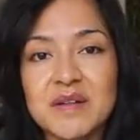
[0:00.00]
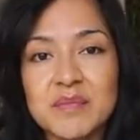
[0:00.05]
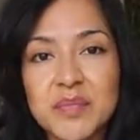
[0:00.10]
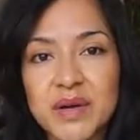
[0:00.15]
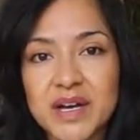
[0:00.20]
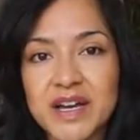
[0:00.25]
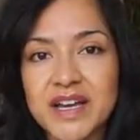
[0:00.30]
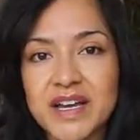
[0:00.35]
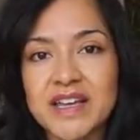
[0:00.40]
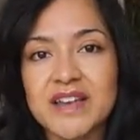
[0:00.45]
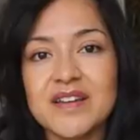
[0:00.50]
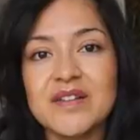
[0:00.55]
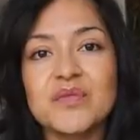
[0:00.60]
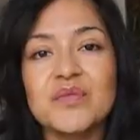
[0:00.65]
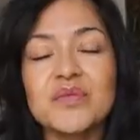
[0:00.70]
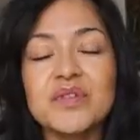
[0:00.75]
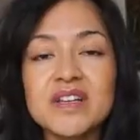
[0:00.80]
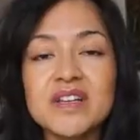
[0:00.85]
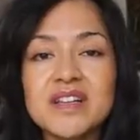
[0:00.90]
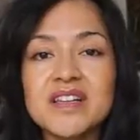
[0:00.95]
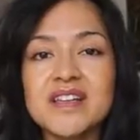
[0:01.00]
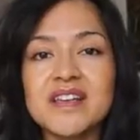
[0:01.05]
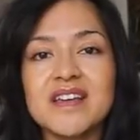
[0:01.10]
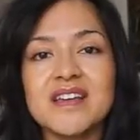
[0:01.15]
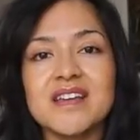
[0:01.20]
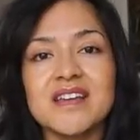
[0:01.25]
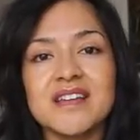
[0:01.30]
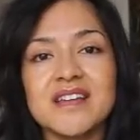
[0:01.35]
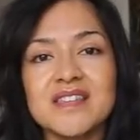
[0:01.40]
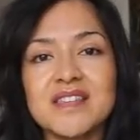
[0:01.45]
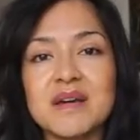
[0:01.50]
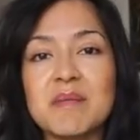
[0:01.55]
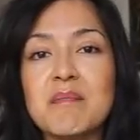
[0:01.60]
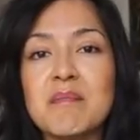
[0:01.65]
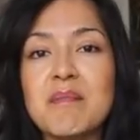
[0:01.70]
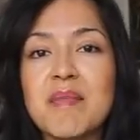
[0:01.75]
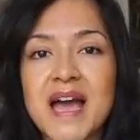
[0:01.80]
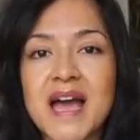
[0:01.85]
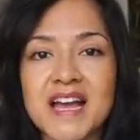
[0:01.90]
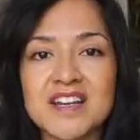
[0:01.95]
But really, the
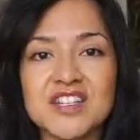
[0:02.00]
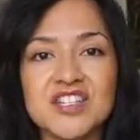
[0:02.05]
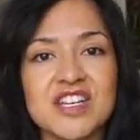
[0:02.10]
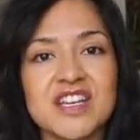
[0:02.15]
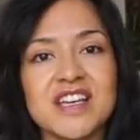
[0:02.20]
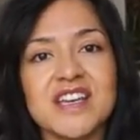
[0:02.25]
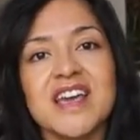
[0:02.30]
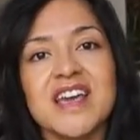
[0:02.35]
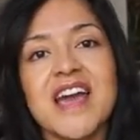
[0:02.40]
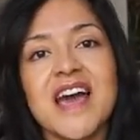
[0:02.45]
magic